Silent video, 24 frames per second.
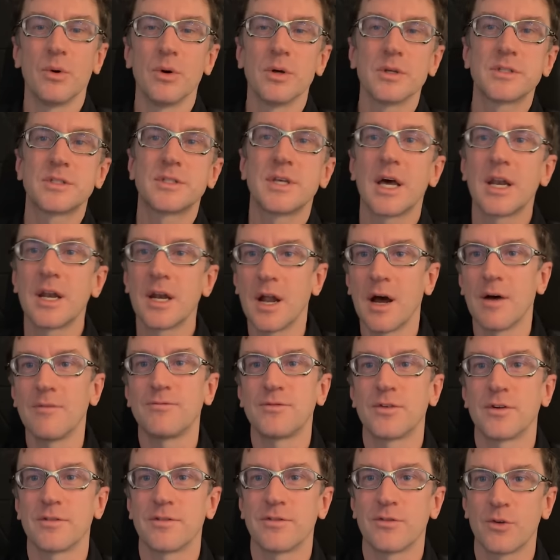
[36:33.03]
We'll set it up
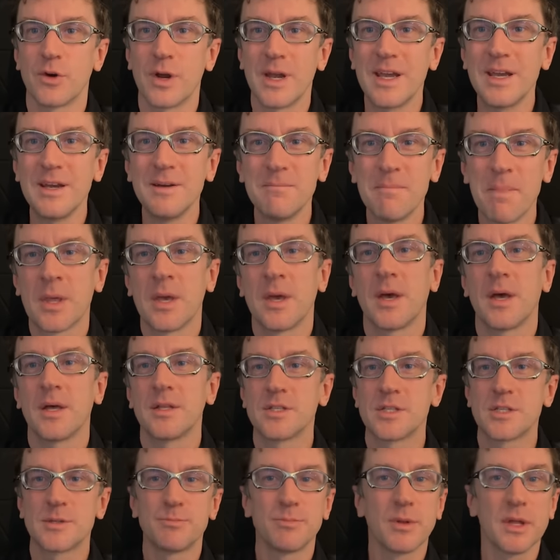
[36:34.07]
for free
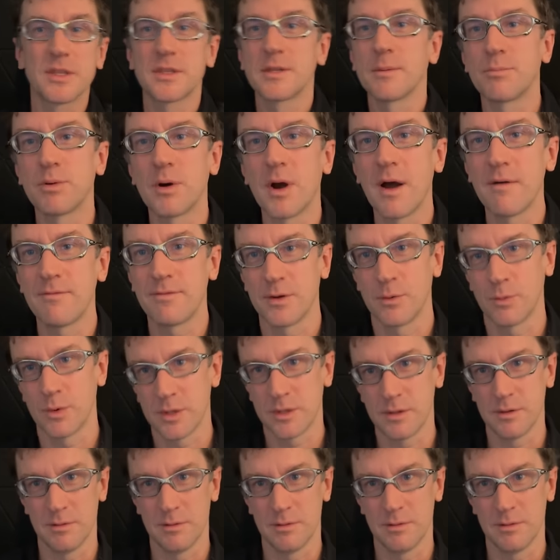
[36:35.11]
and split the profit with